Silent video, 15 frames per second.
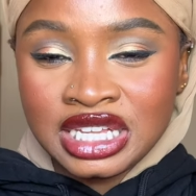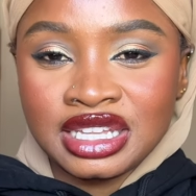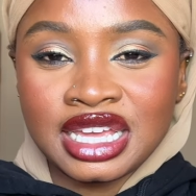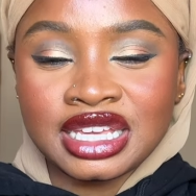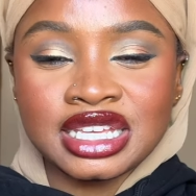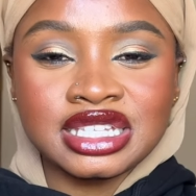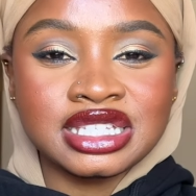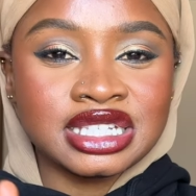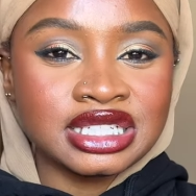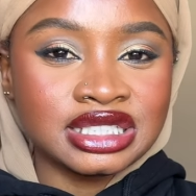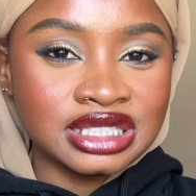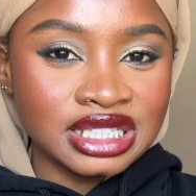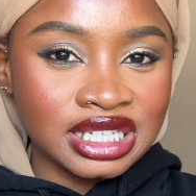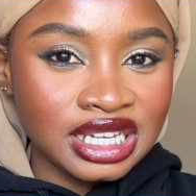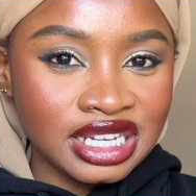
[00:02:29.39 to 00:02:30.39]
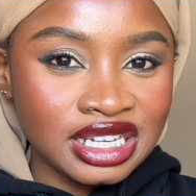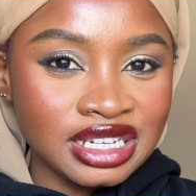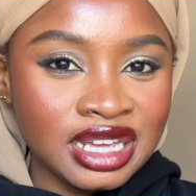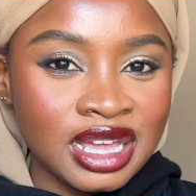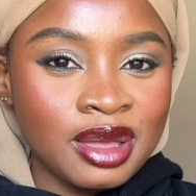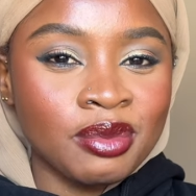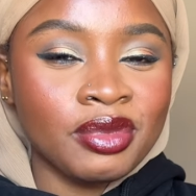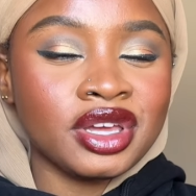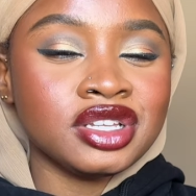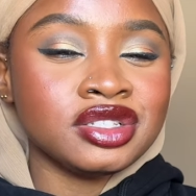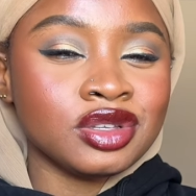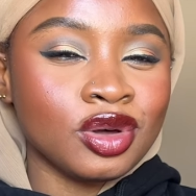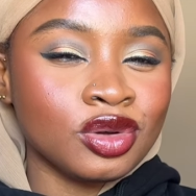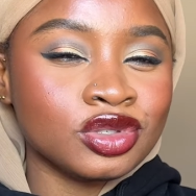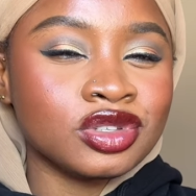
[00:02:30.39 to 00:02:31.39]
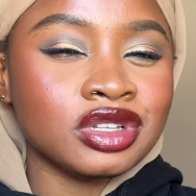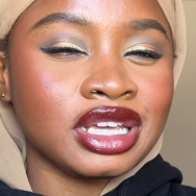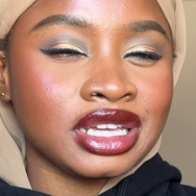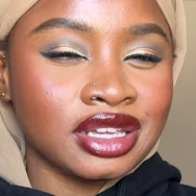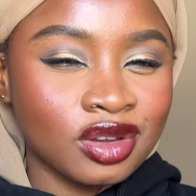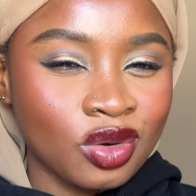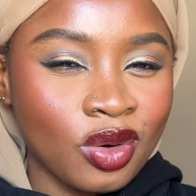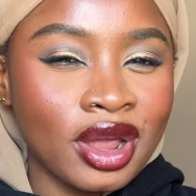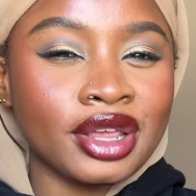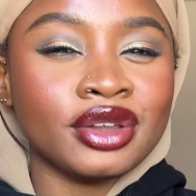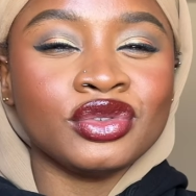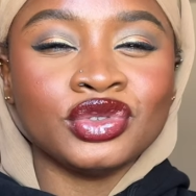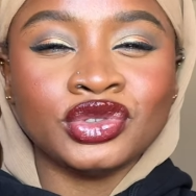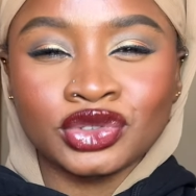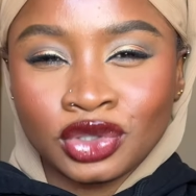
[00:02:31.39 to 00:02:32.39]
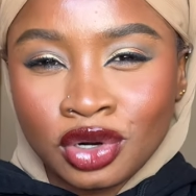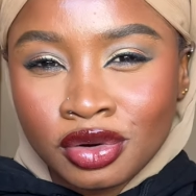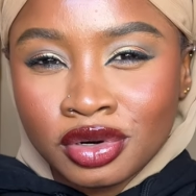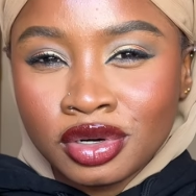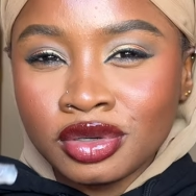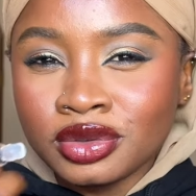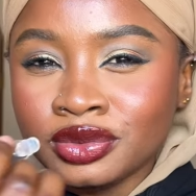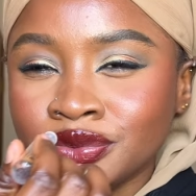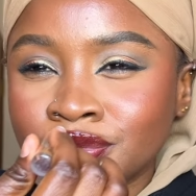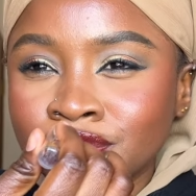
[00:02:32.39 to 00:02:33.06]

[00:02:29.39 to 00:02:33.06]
Like, it's clean, but it's also like quite floral.